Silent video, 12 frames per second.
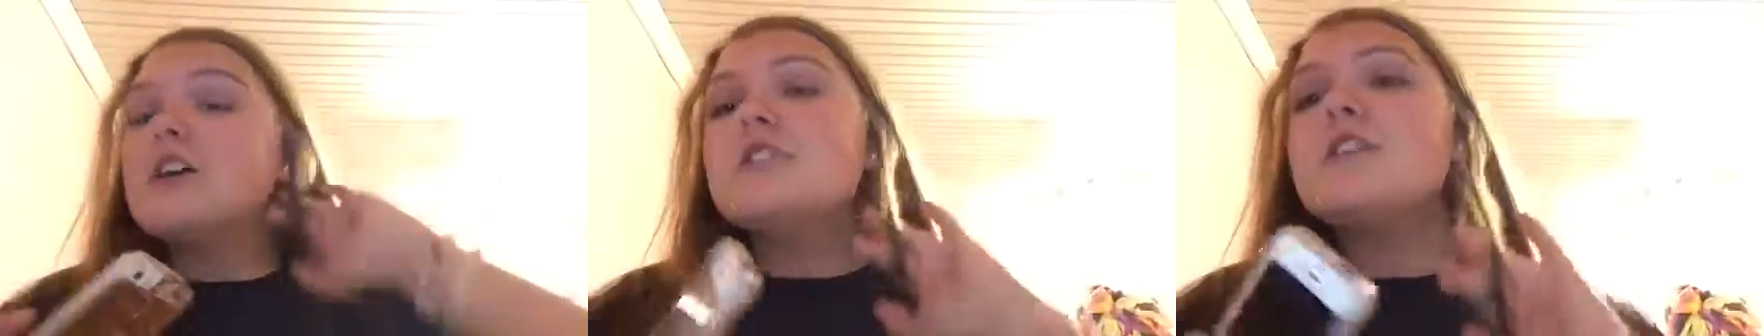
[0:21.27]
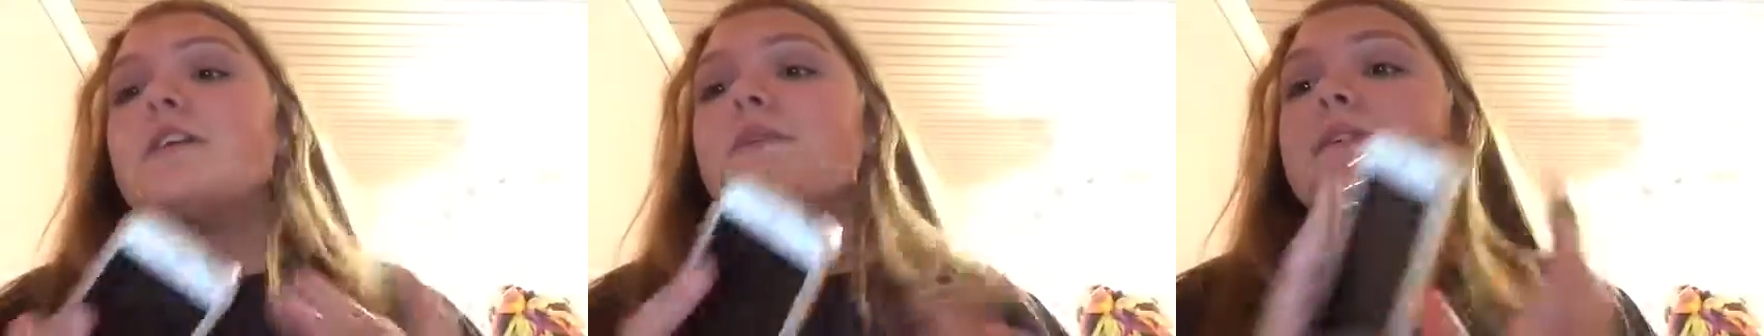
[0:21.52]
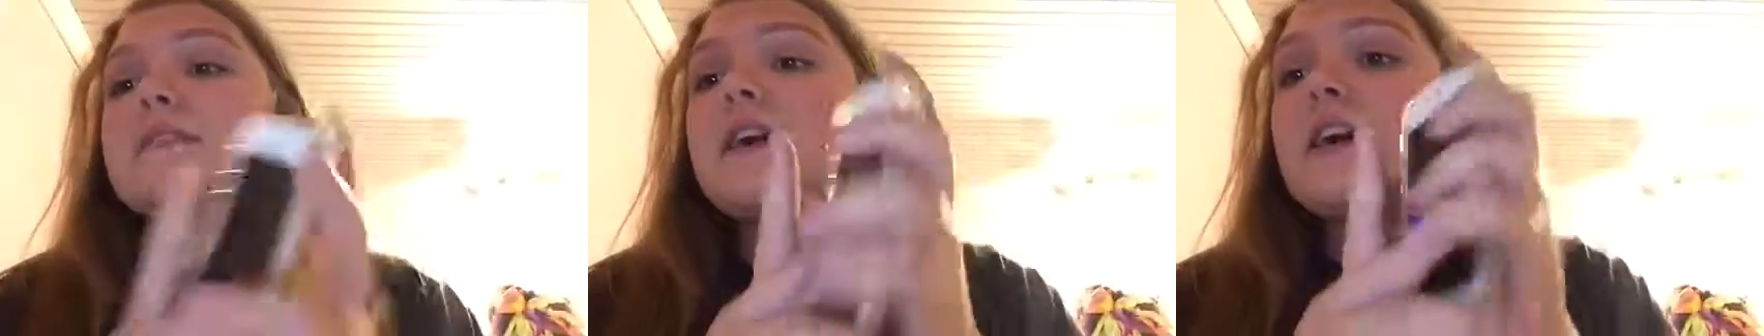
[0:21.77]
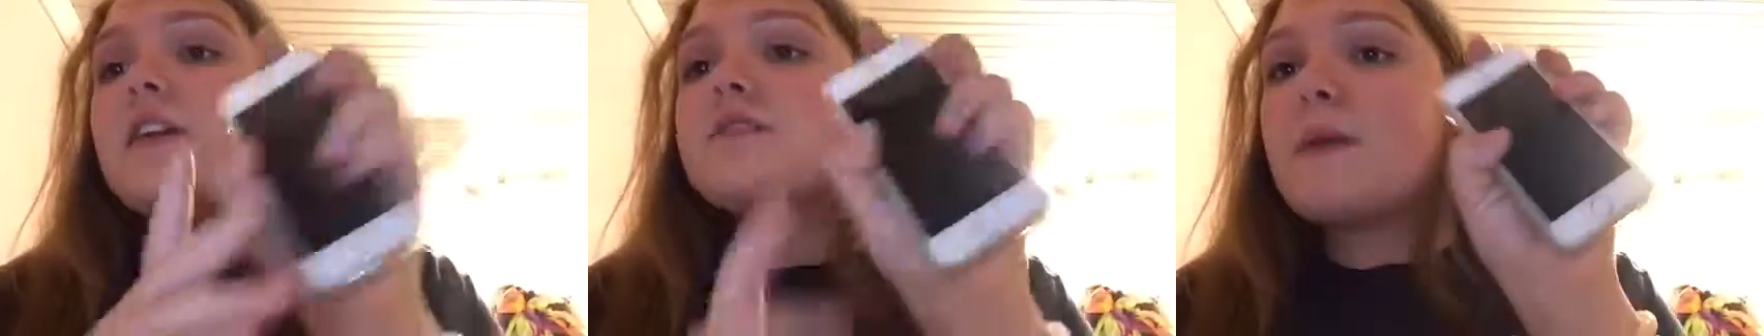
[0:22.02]
So anyways,
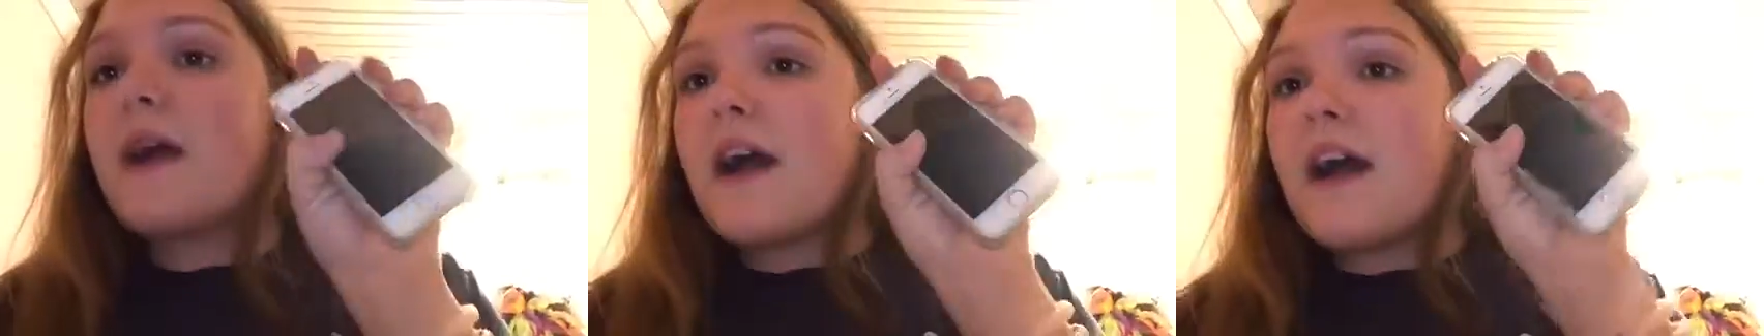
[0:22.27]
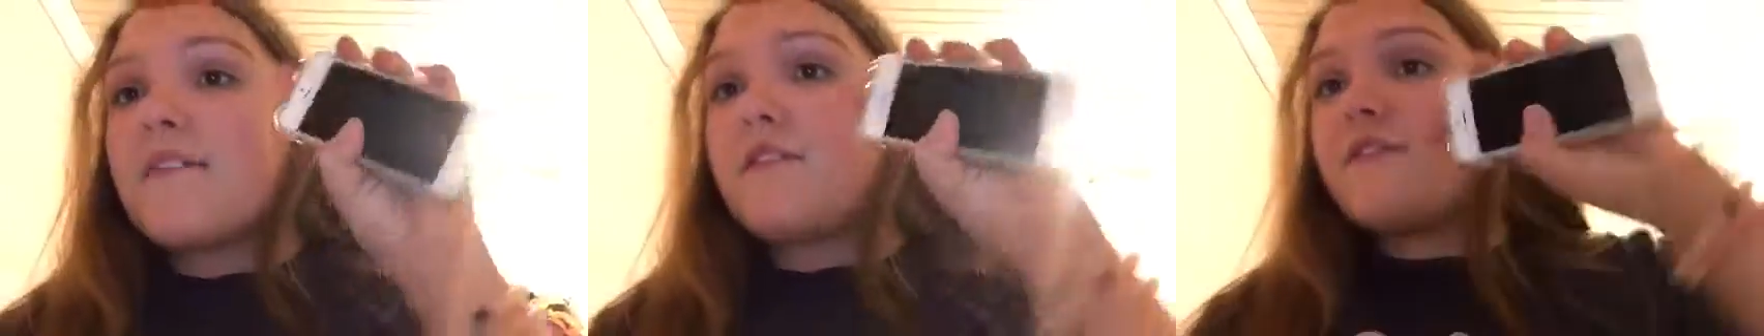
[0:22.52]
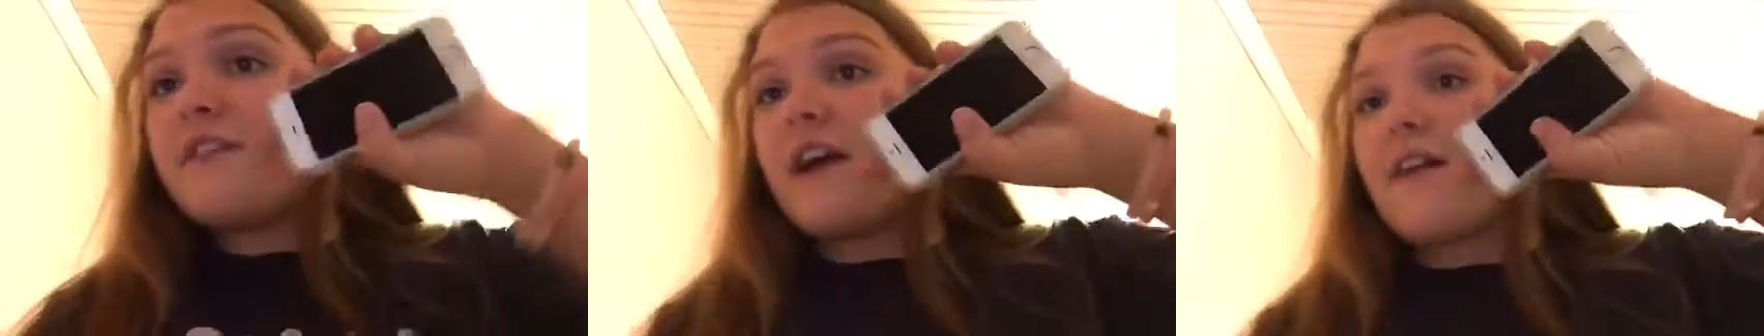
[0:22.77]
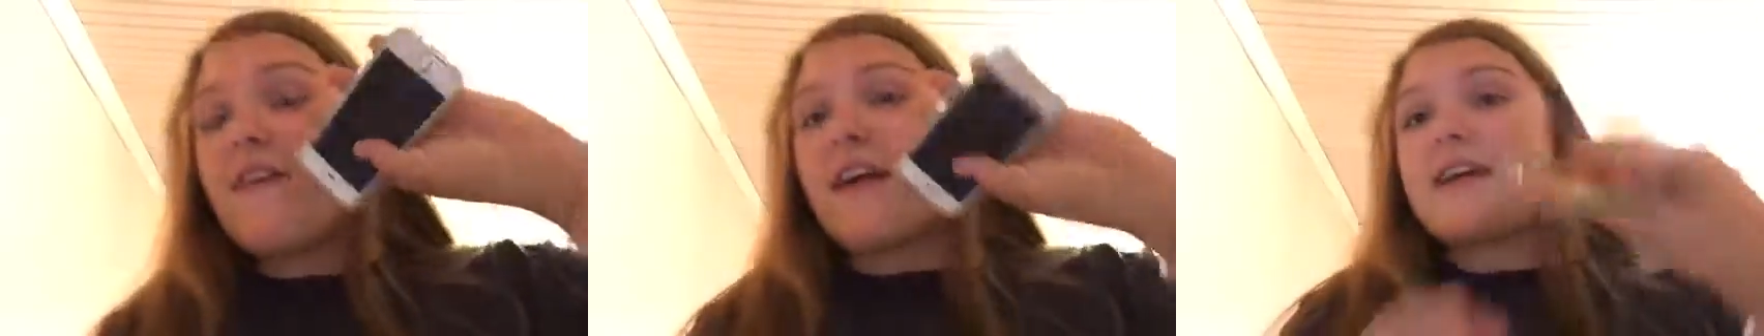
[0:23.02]
here's my iPhone
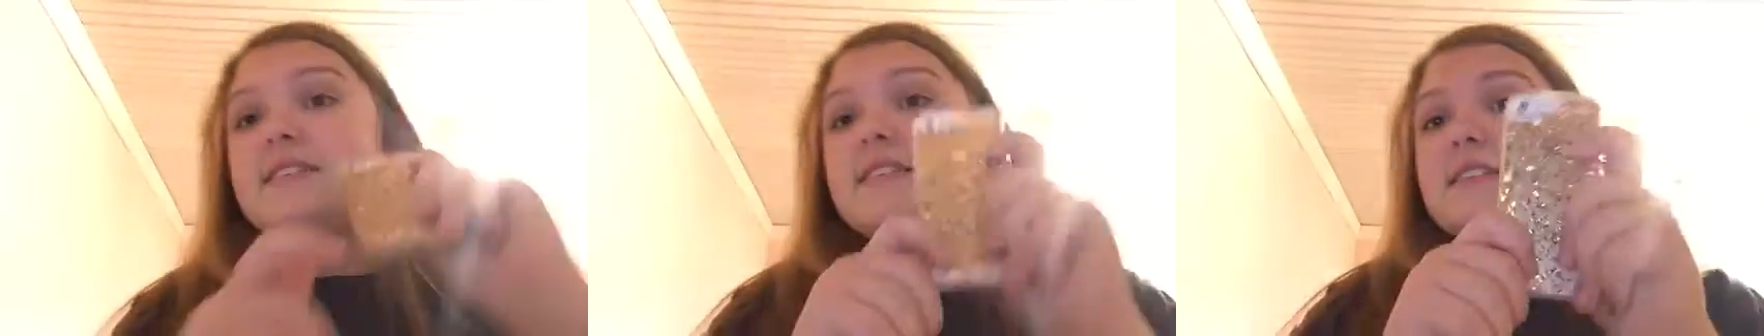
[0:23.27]
5S.